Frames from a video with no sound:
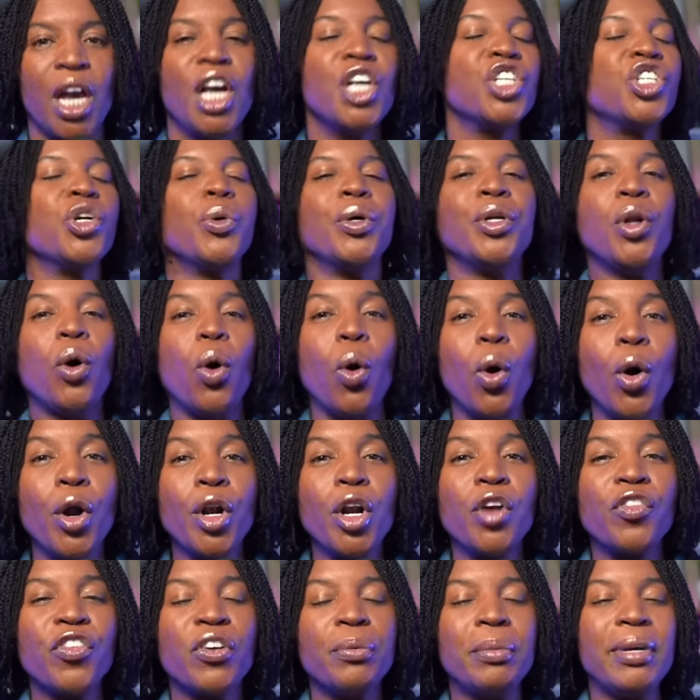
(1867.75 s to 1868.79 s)
So, in
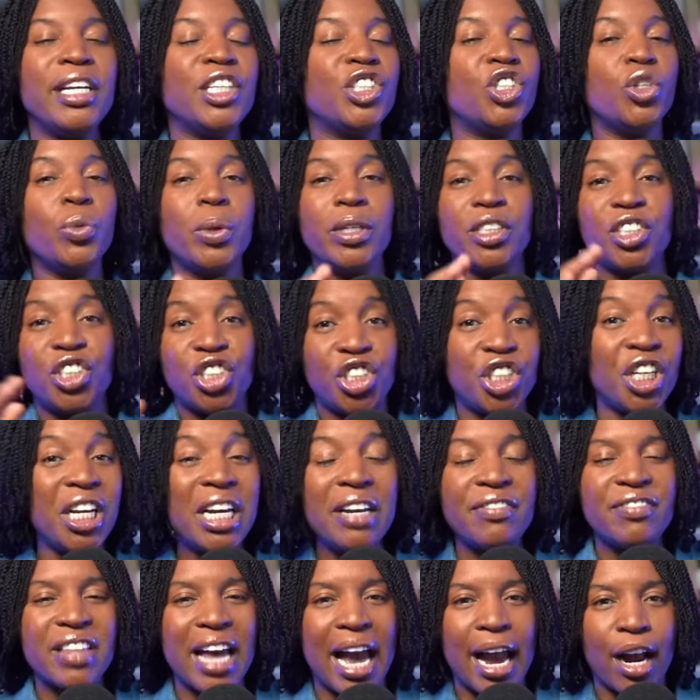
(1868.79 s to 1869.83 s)
order for me to
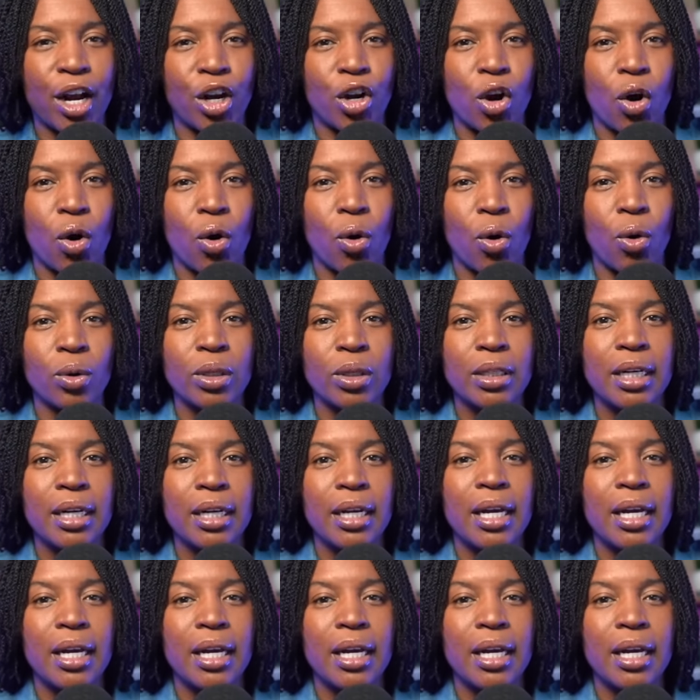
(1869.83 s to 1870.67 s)
achieve that goal,